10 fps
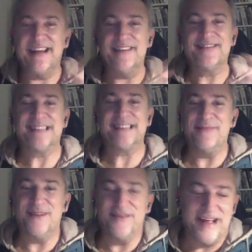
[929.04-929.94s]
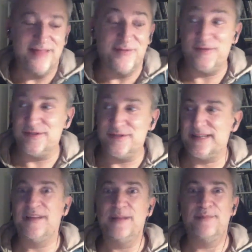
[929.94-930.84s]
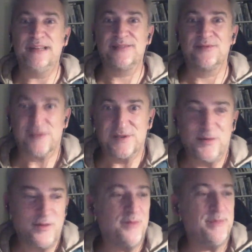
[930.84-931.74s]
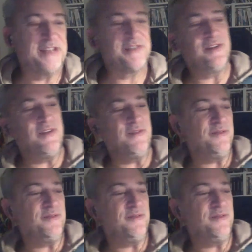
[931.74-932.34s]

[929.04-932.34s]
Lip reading: the same, you know. And the first time Philippe Besson saw the picture of